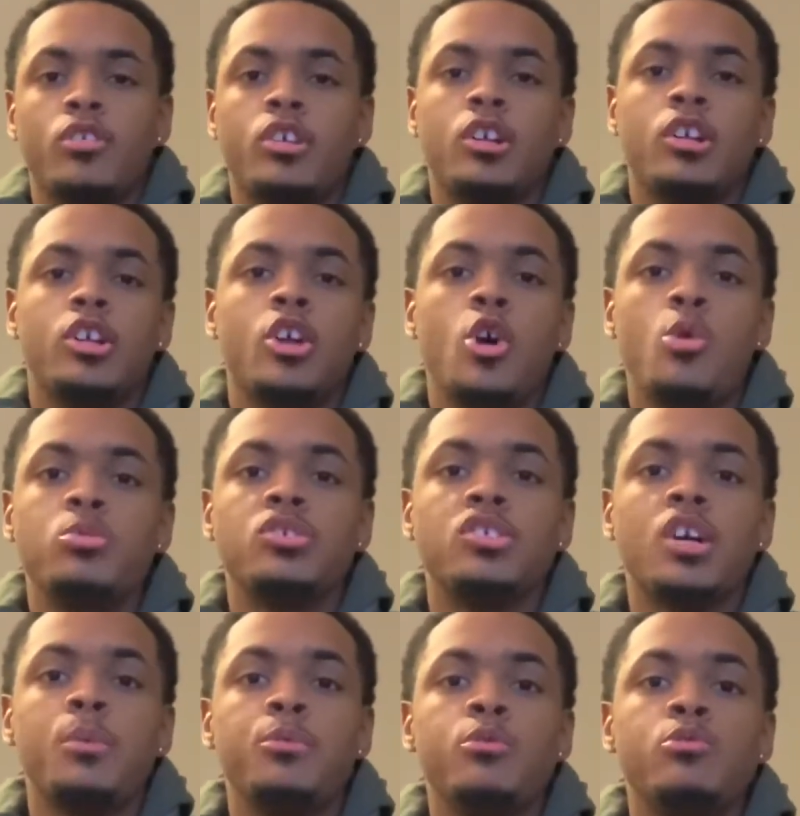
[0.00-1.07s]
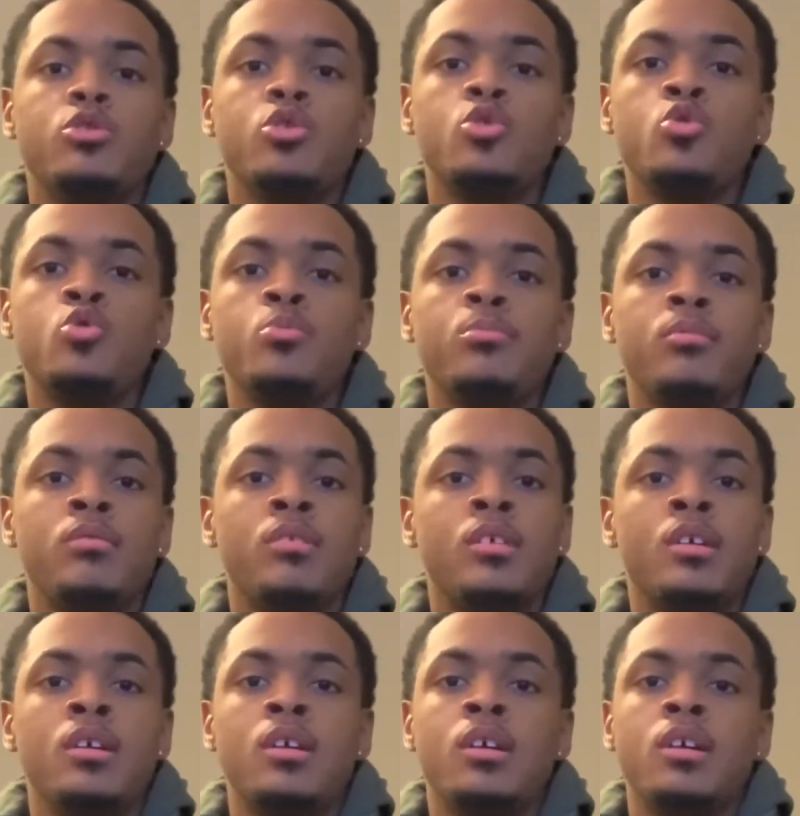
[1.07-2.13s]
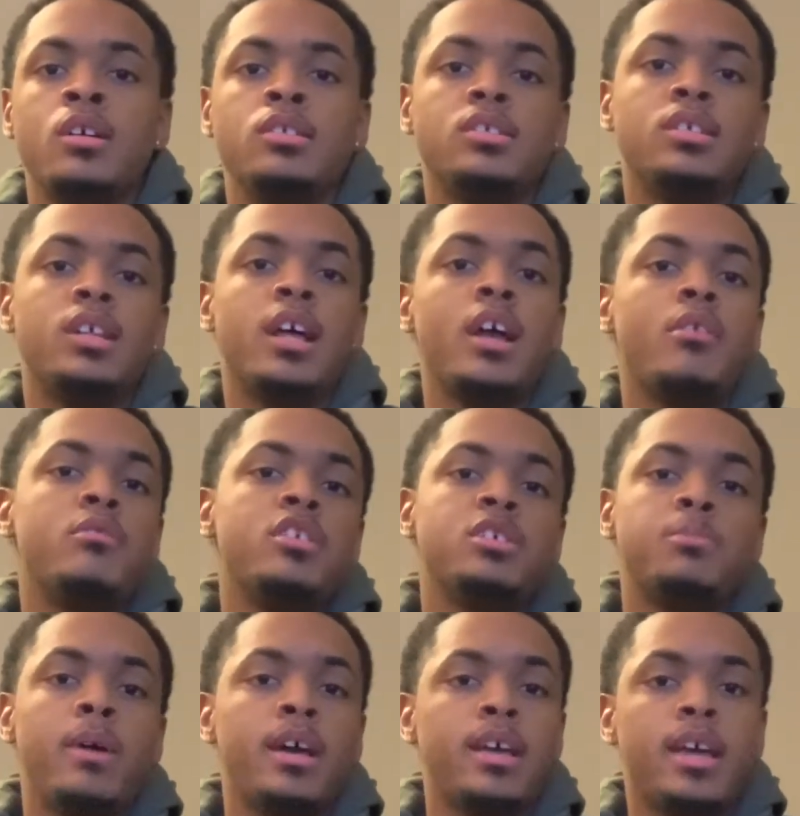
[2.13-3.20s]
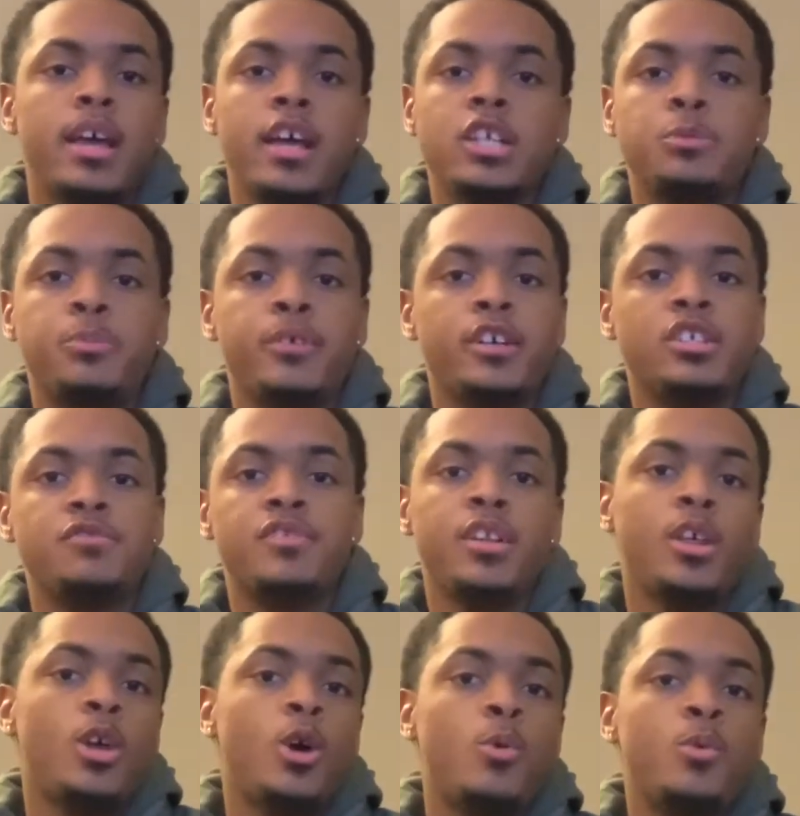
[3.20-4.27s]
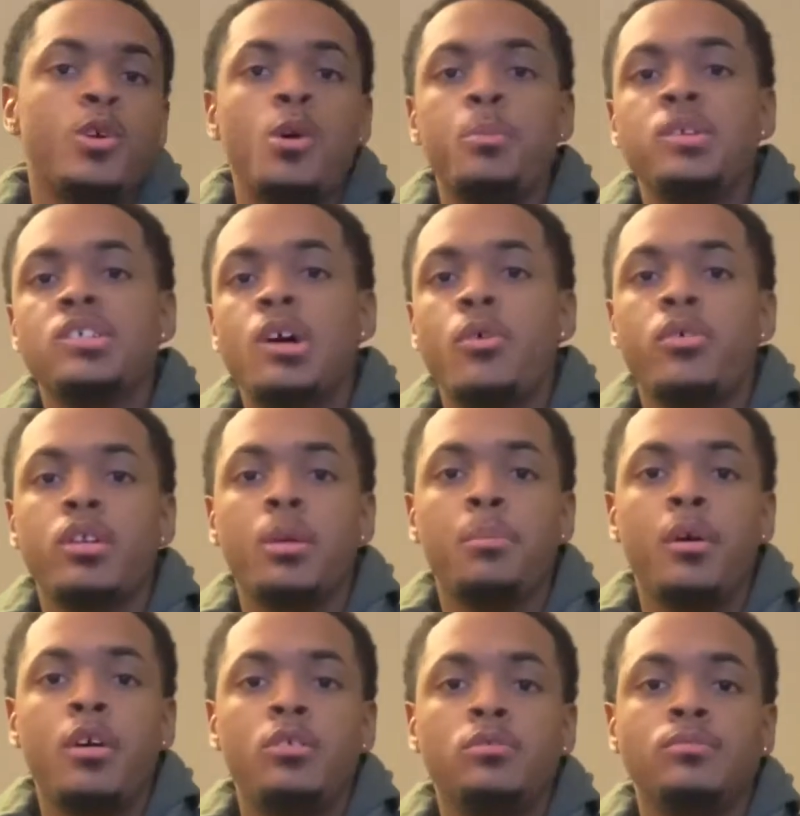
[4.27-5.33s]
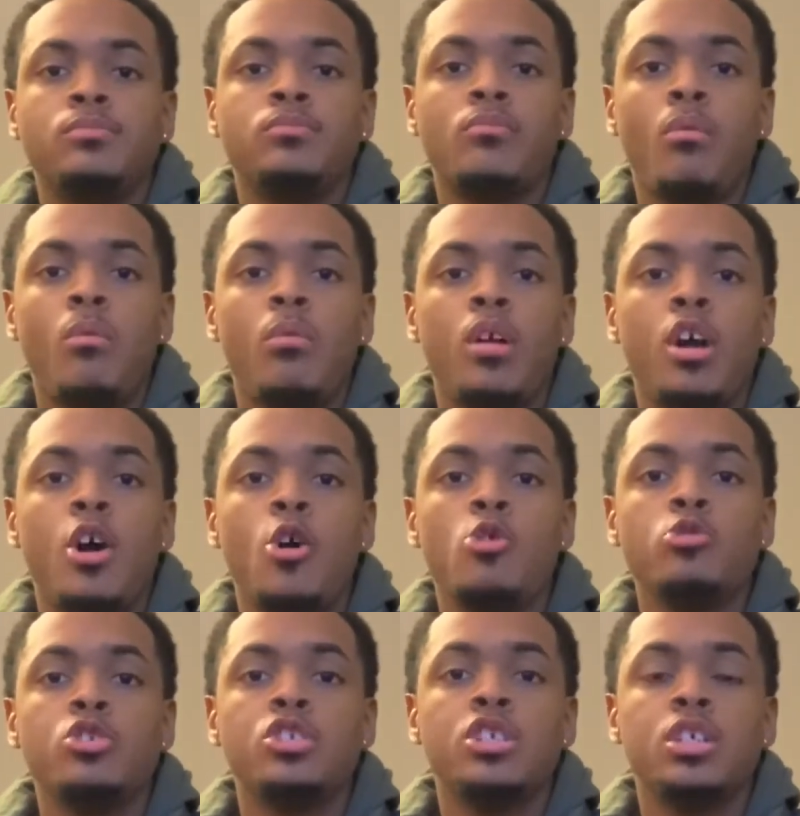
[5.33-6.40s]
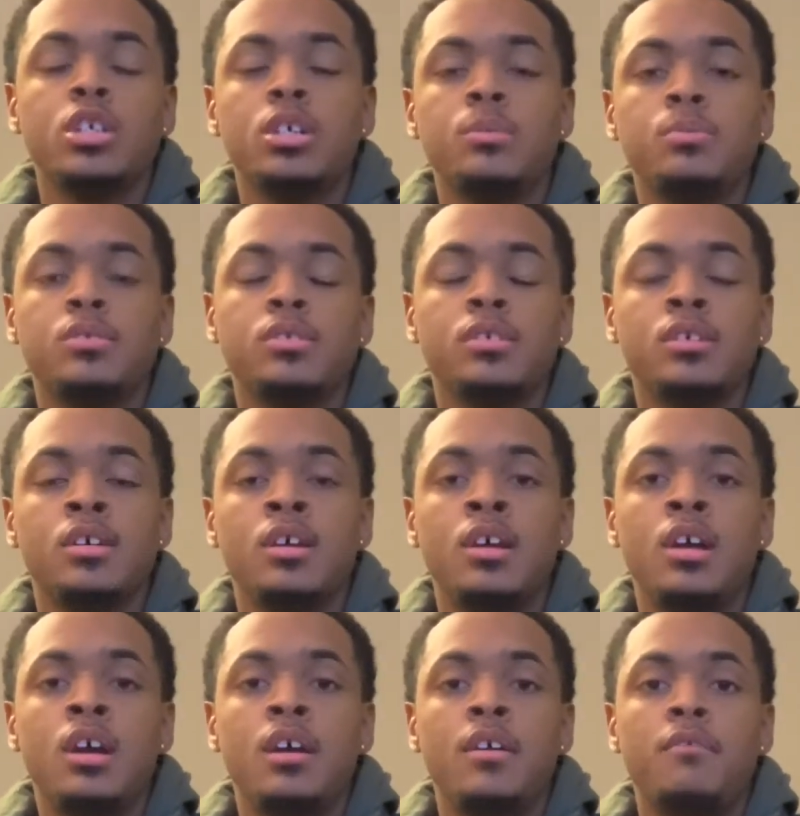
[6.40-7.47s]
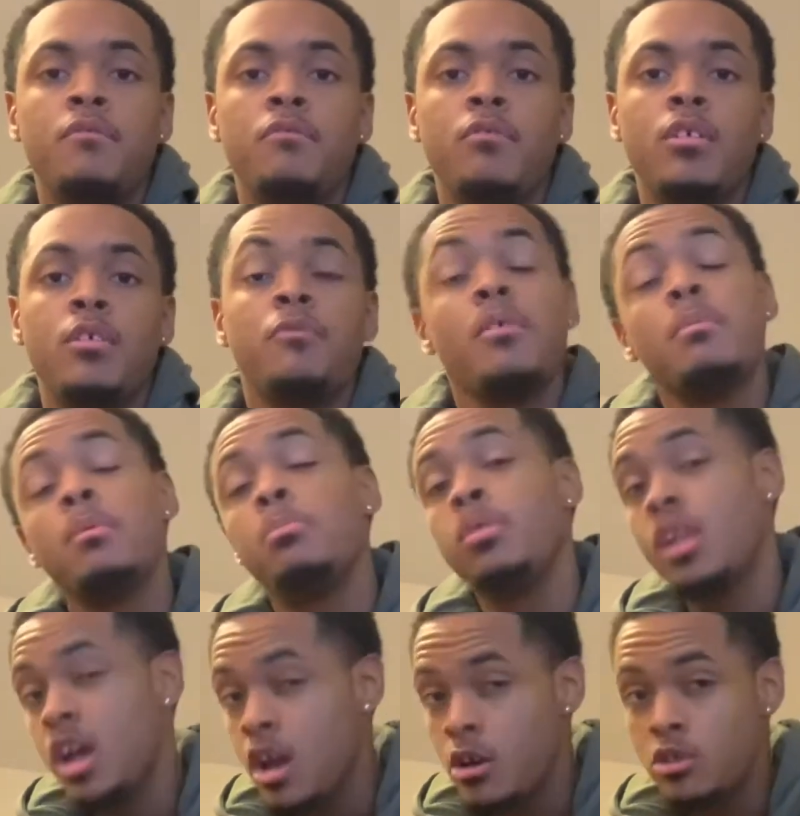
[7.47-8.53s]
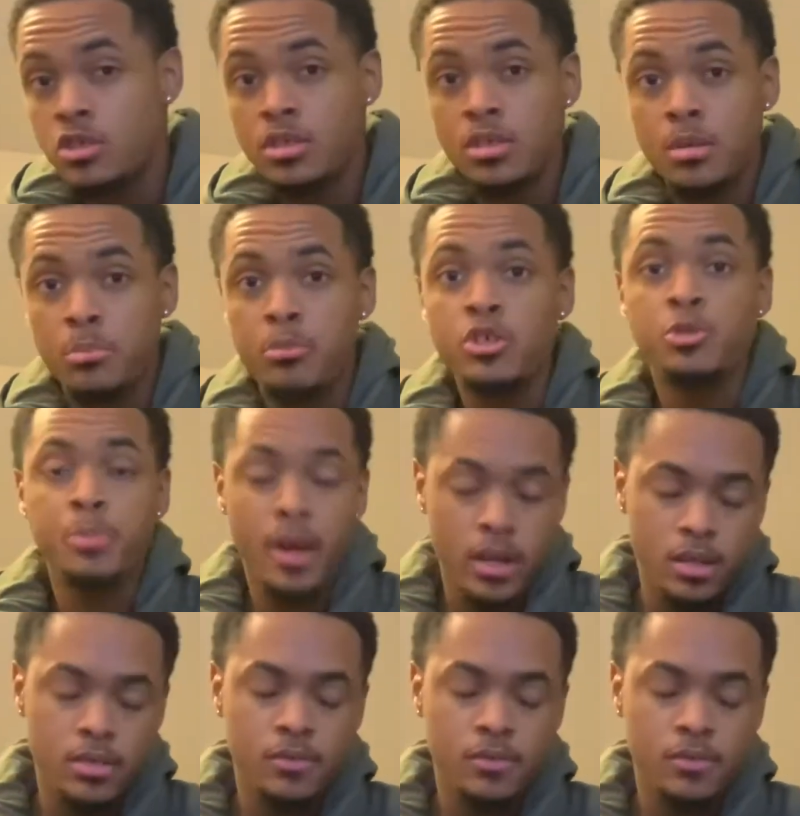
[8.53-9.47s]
Yo, what's up, YouTube? Today on this Lakey experience video, we're going to be talking about coach tips from a player's perspective.